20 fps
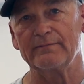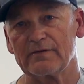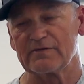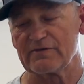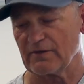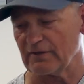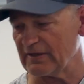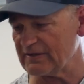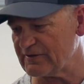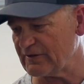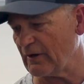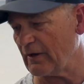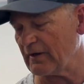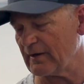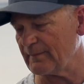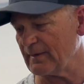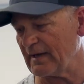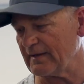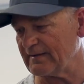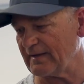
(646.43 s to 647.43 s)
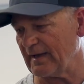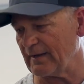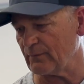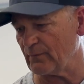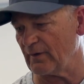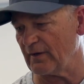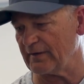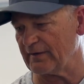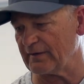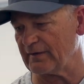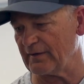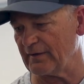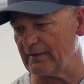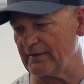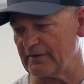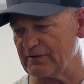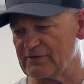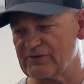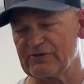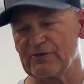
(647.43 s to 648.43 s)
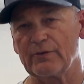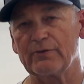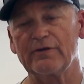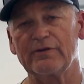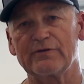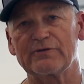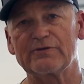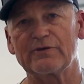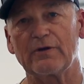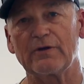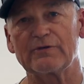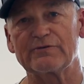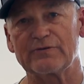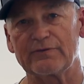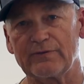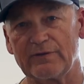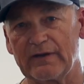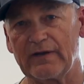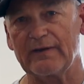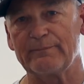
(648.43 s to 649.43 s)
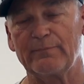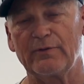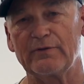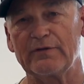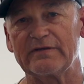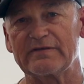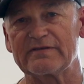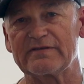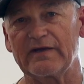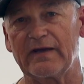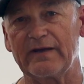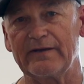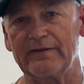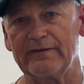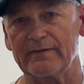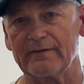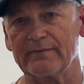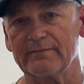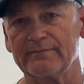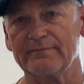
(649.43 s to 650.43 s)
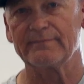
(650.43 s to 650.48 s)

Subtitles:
So let's talk about that run and gun and show you the charger that I put inside here.